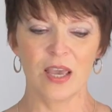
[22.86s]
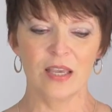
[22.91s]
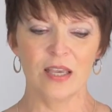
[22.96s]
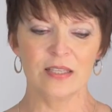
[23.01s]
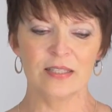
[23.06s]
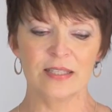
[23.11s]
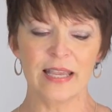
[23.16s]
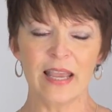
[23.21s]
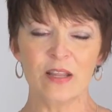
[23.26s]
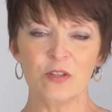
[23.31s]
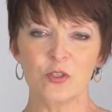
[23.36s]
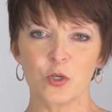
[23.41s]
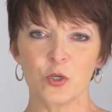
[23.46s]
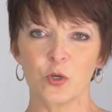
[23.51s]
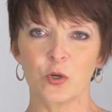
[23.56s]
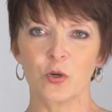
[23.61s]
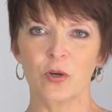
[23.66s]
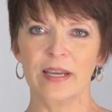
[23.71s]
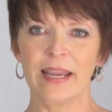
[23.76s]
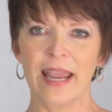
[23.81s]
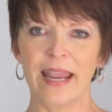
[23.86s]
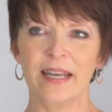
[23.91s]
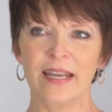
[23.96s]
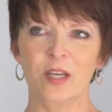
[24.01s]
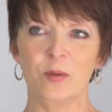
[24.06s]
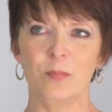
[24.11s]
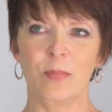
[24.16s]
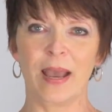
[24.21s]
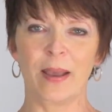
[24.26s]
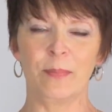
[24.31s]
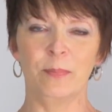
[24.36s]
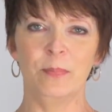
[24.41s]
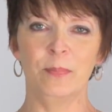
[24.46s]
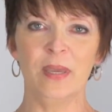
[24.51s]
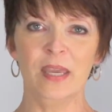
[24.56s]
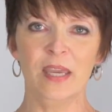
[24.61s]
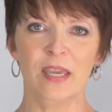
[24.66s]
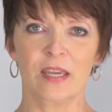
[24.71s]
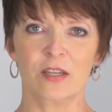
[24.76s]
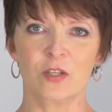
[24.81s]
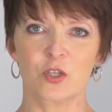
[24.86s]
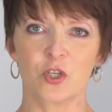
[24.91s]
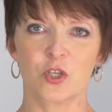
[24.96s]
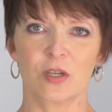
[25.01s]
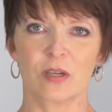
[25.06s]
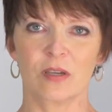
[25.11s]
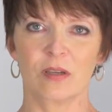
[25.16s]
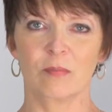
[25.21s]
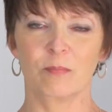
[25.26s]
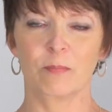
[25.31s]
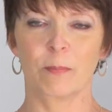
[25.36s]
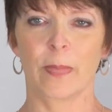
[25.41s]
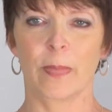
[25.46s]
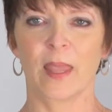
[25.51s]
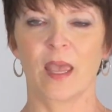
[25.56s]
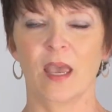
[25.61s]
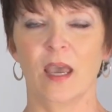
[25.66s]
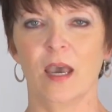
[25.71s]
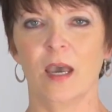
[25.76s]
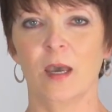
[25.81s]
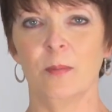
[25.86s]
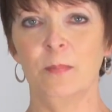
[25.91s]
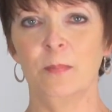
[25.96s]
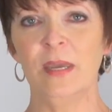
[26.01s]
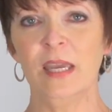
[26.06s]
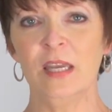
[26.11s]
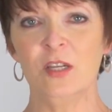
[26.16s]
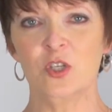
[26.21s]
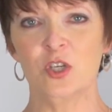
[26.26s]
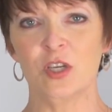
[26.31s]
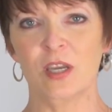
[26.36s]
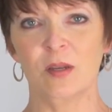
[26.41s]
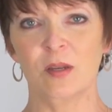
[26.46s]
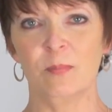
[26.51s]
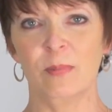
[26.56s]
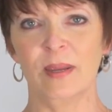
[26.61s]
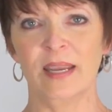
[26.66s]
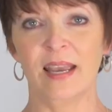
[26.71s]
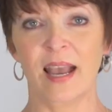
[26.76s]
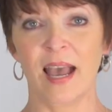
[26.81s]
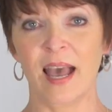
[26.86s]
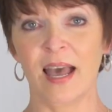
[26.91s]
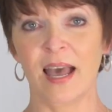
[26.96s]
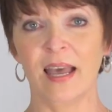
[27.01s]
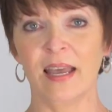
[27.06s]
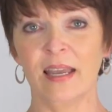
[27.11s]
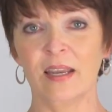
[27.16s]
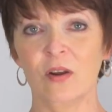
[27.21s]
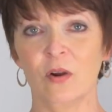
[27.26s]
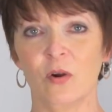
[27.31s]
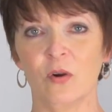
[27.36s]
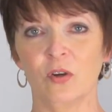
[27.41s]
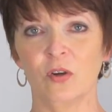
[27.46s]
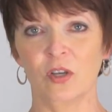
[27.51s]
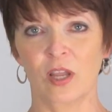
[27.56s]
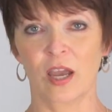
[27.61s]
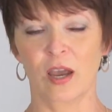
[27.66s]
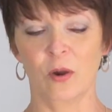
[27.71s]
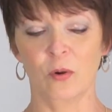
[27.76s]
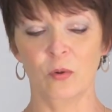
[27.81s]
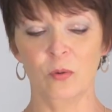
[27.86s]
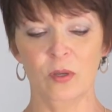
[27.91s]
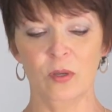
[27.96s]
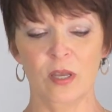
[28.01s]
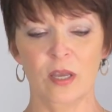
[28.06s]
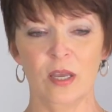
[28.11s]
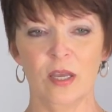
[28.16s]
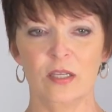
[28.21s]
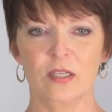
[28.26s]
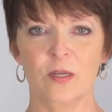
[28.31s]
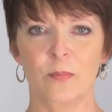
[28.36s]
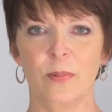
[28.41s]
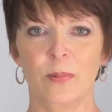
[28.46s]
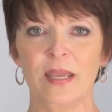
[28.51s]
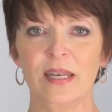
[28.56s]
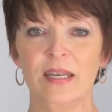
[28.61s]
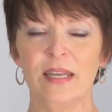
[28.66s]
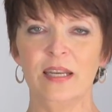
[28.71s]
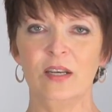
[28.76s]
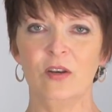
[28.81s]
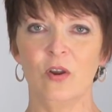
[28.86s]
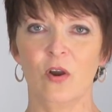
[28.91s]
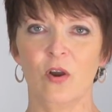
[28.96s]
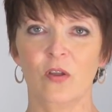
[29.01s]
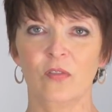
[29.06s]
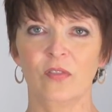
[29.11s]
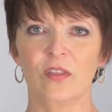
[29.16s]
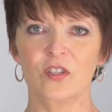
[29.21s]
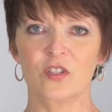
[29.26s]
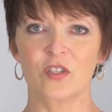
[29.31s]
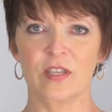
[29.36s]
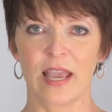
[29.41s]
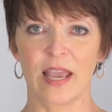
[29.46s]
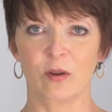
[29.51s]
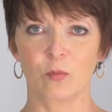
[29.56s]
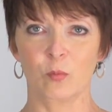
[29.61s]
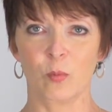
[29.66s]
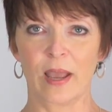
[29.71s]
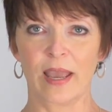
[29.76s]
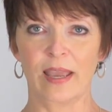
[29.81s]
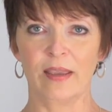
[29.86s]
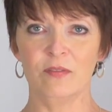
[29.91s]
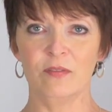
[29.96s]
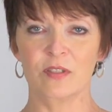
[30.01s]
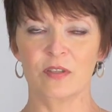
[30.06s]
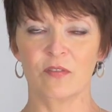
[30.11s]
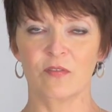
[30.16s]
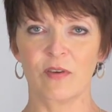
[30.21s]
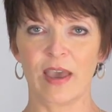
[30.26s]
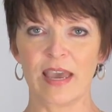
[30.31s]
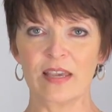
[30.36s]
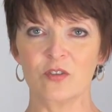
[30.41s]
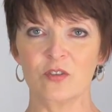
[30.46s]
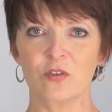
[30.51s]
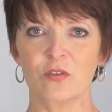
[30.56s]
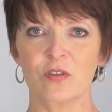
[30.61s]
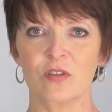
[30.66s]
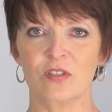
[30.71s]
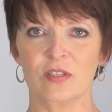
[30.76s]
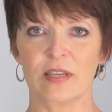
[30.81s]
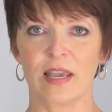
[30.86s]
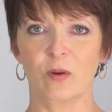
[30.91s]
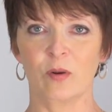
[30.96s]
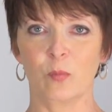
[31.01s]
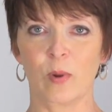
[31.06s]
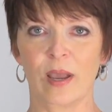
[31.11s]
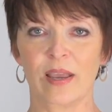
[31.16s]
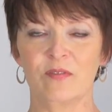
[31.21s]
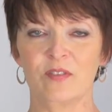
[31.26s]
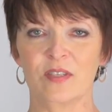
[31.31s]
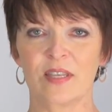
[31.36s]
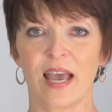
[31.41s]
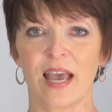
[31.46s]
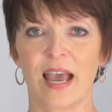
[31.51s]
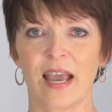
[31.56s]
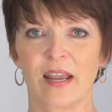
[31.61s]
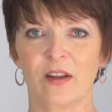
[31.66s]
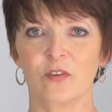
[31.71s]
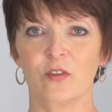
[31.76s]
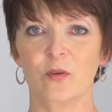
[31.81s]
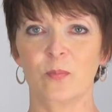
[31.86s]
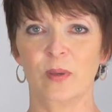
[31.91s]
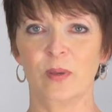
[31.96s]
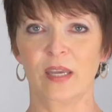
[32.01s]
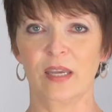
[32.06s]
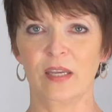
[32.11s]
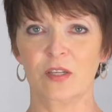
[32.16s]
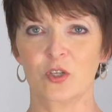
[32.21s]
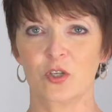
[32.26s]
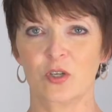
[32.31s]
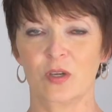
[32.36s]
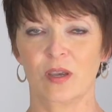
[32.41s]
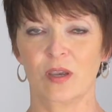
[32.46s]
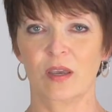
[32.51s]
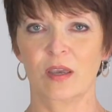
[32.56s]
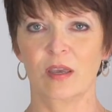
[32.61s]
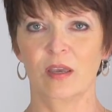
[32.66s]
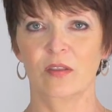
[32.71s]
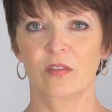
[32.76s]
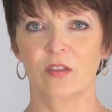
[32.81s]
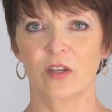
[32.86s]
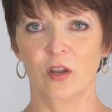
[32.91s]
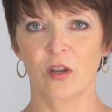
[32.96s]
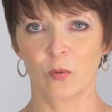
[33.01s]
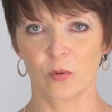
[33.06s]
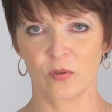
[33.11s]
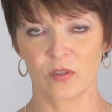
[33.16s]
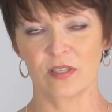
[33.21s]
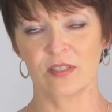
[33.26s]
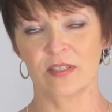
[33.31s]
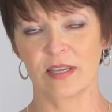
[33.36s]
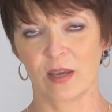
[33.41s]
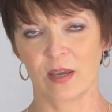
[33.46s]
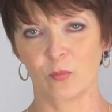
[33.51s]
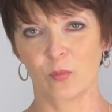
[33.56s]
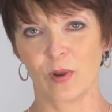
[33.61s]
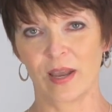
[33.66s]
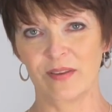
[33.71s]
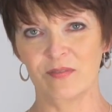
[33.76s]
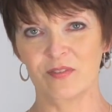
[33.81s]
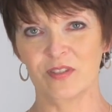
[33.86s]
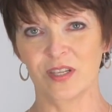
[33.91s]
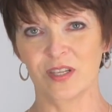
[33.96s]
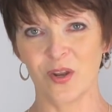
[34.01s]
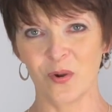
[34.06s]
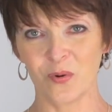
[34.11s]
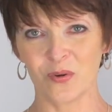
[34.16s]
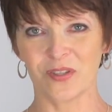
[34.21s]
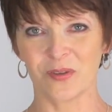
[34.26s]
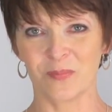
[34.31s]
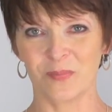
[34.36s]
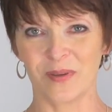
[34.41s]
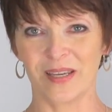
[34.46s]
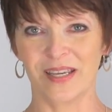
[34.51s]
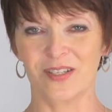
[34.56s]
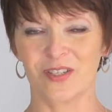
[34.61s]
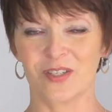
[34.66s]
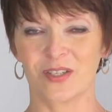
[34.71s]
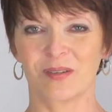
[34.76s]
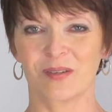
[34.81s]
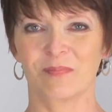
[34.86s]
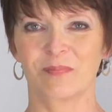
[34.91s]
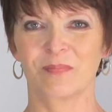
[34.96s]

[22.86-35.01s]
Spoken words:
Sounds are created by pitch. A pitch can be high or low, depending on the sound waves. The faster the sound waves, the higher the pitch. The lower the sound waves, the lower the pitch.